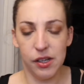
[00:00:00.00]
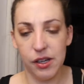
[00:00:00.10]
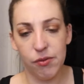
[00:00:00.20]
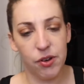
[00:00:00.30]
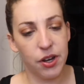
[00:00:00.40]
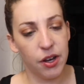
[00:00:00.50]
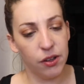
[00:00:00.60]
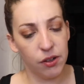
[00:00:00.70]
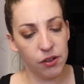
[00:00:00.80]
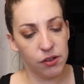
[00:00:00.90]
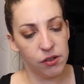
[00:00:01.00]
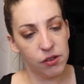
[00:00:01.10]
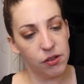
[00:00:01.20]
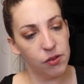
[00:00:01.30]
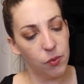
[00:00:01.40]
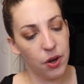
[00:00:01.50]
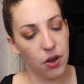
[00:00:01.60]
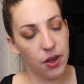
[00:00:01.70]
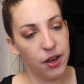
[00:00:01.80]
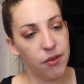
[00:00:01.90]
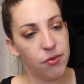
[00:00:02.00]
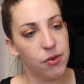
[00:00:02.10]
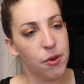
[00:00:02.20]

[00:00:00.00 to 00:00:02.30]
every color we all have.